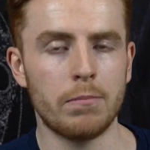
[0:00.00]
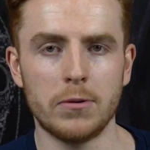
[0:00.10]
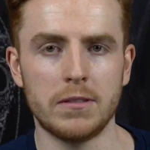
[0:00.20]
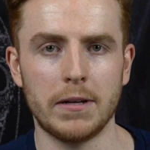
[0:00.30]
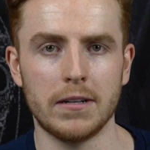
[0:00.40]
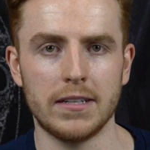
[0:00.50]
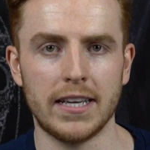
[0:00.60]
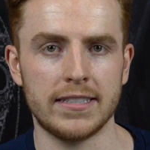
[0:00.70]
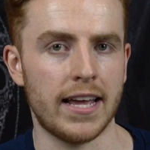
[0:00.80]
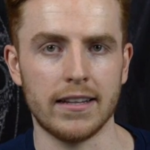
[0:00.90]
of posability
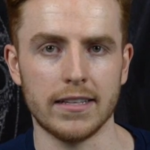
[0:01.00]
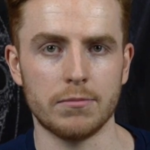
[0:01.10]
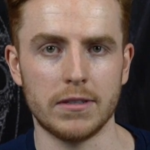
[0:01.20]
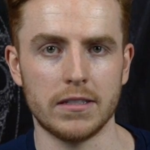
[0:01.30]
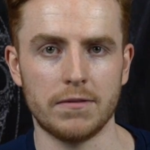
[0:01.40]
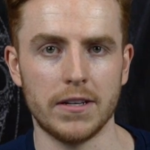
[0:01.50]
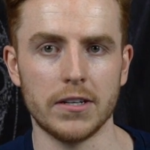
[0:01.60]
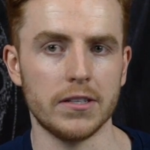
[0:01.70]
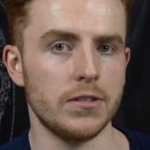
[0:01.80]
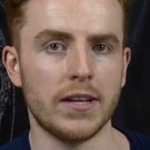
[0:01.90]
is endless with this
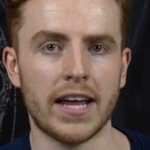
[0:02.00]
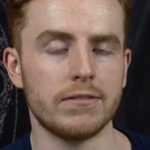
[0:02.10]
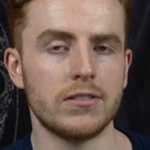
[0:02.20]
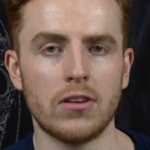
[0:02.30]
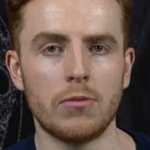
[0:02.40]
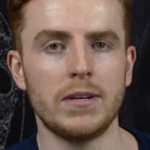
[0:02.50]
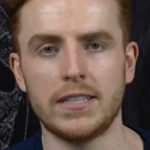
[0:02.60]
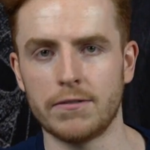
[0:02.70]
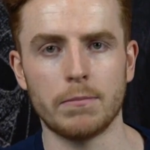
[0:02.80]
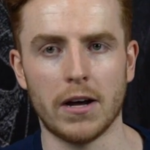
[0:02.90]
figure. You can have so many
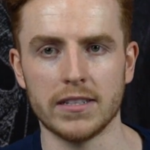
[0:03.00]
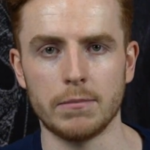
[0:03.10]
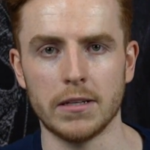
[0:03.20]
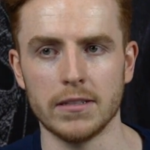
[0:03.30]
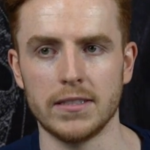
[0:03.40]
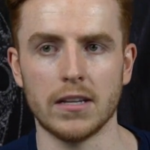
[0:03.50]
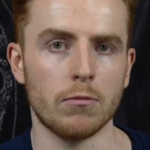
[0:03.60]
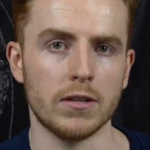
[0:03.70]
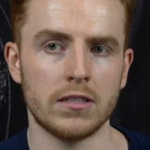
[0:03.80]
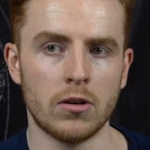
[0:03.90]
different possibilities on
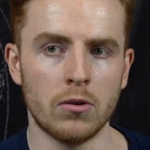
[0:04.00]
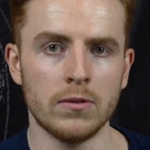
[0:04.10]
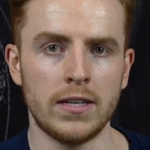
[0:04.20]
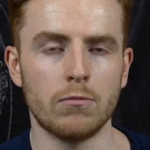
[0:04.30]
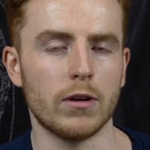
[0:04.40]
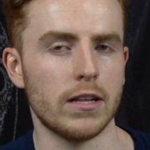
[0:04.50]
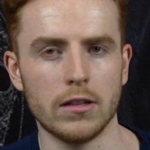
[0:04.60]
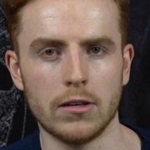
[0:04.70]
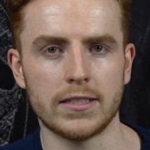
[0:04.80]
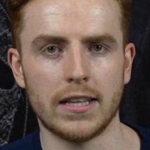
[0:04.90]
what it's holding, what it
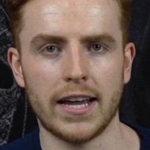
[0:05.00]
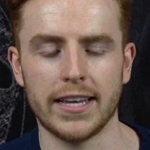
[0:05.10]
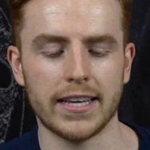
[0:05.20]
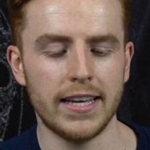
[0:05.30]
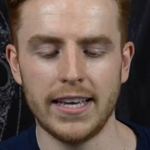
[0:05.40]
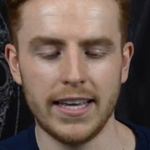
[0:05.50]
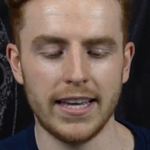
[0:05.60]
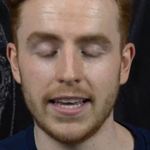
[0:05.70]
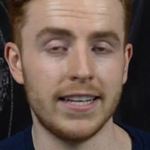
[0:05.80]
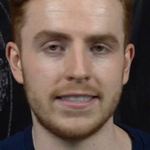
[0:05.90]
looks like.
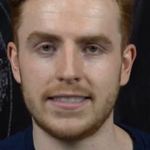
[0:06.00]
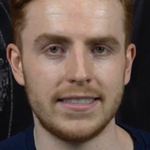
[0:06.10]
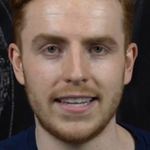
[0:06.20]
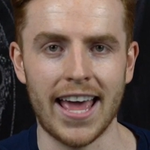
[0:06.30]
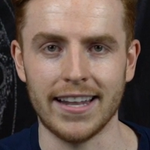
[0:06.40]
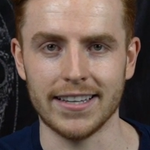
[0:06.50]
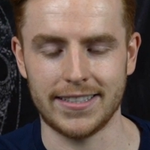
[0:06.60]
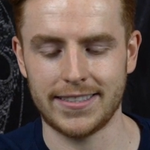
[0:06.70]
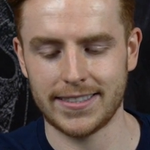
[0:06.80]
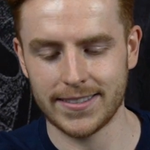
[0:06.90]
It's
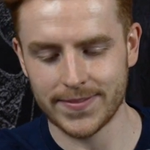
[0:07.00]
endless.